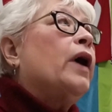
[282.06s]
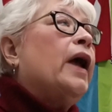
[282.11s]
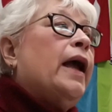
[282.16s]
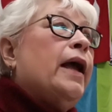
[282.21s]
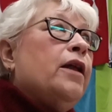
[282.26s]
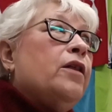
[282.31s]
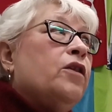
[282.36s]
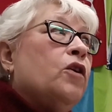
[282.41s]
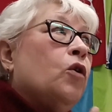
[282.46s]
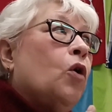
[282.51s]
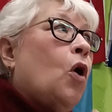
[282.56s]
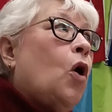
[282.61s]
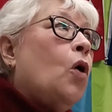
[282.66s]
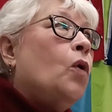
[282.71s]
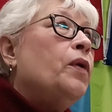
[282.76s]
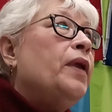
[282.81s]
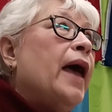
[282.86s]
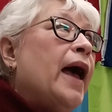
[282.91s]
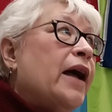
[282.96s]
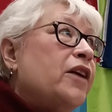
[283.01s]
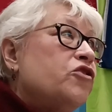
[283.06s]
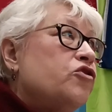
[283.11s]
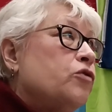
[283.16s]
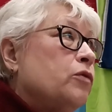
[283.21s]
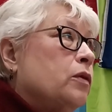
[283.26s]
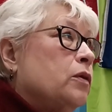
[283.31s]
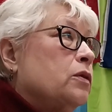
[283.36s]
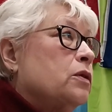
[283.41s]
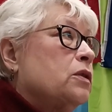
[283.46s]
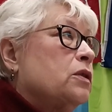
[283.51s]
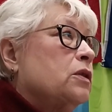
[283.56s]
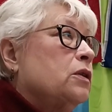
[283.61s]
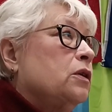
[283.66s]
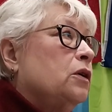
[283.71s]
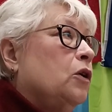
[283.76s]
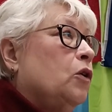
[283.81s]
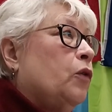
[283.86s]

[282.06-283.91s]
okay. They're all naturals.